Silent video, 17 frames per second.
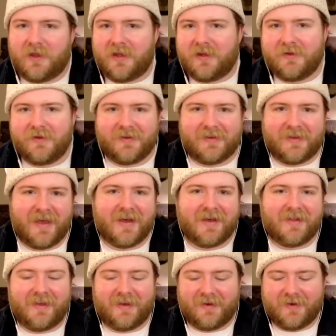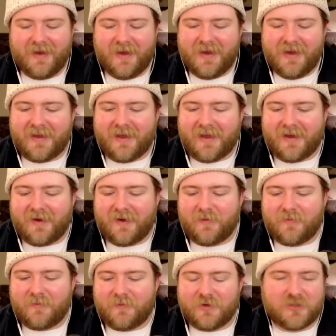Like yeah, like you
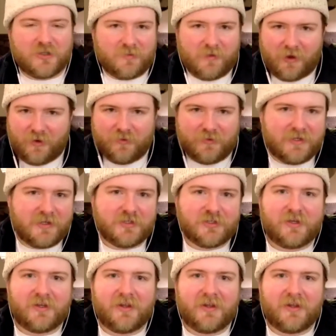talked about teaching